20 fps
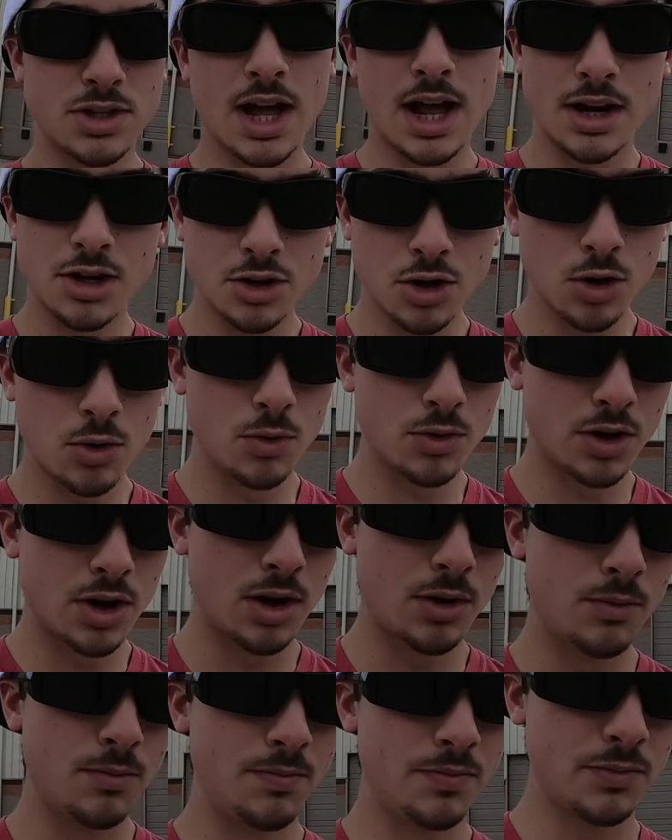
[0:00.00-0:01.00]
kind of going
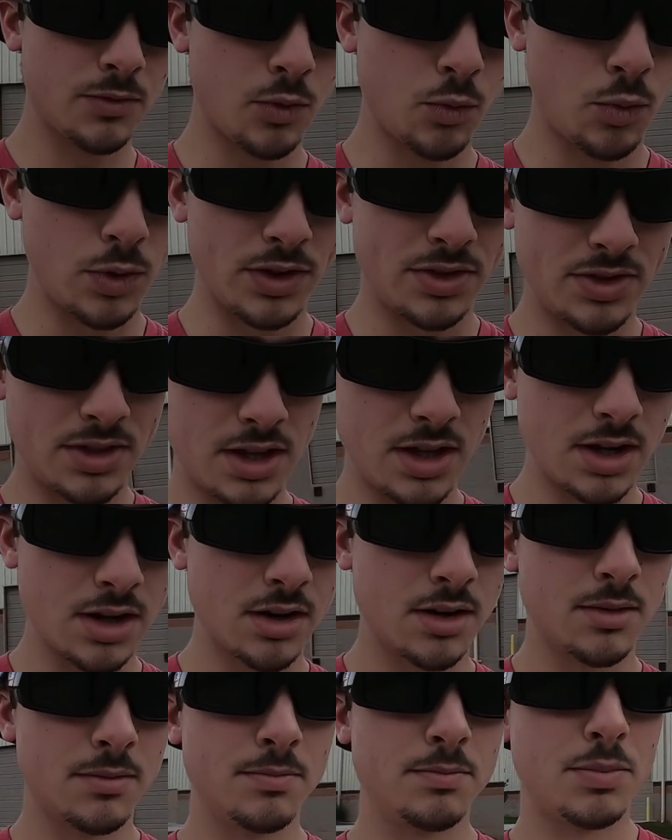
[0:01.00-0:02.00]
on with the
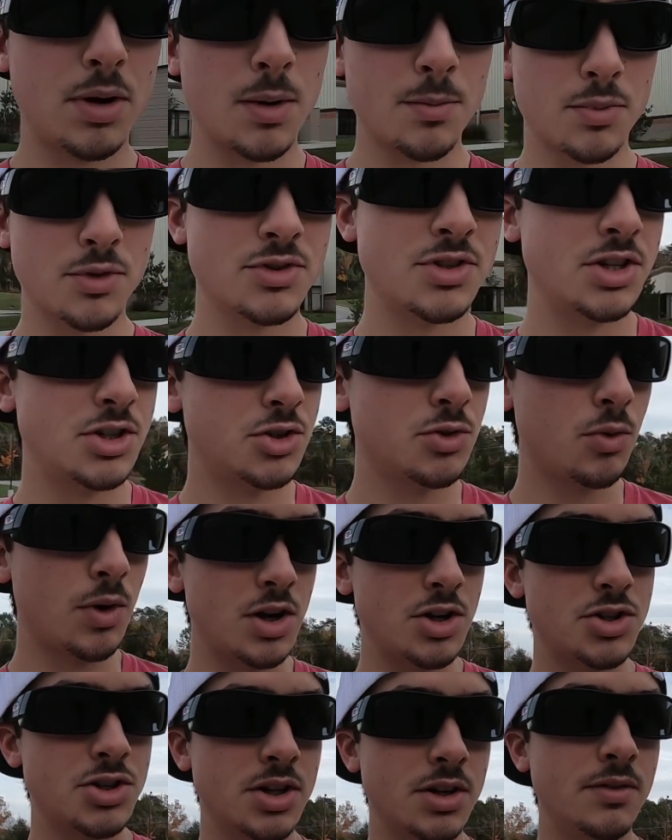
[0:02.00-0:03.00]
um, bumper
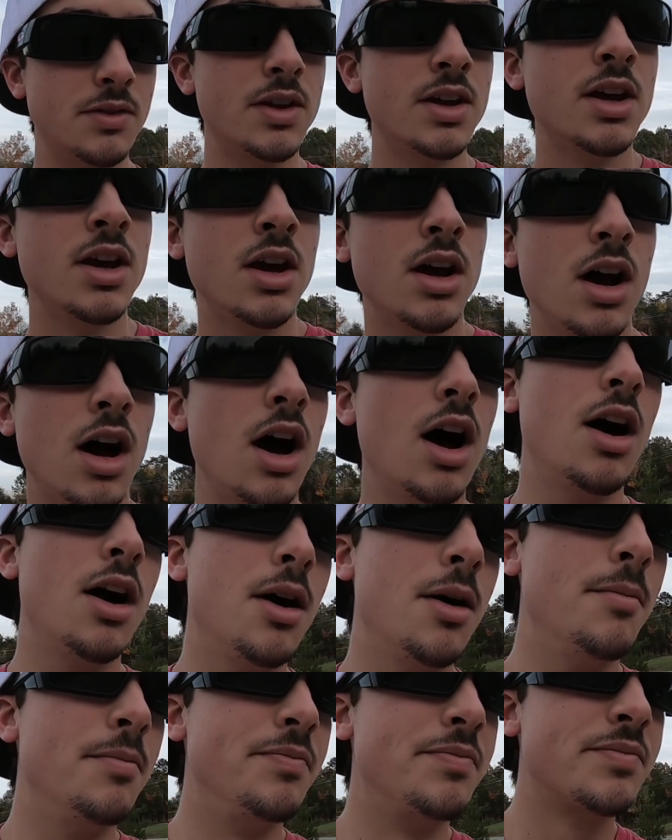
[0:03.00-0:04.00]
situation.
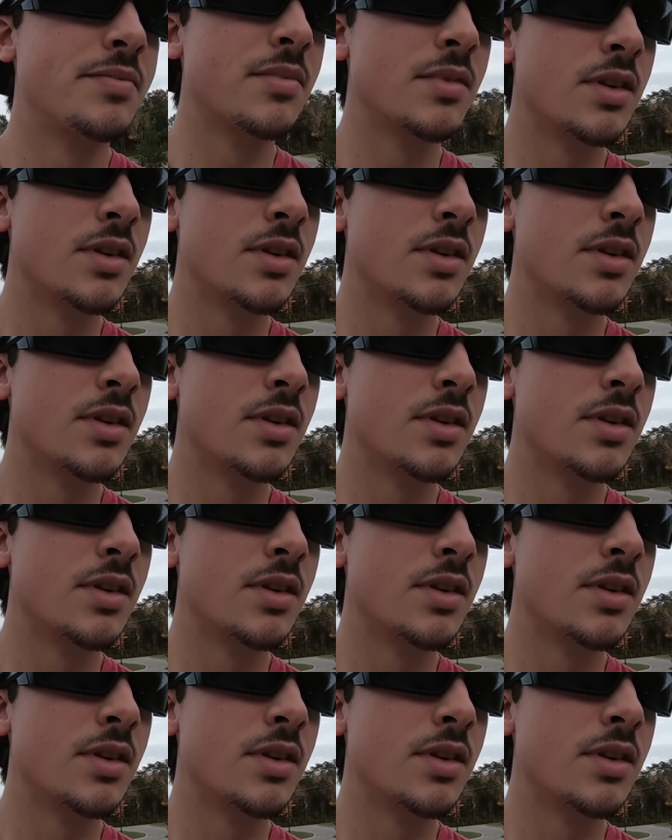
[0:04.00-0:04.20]
Um,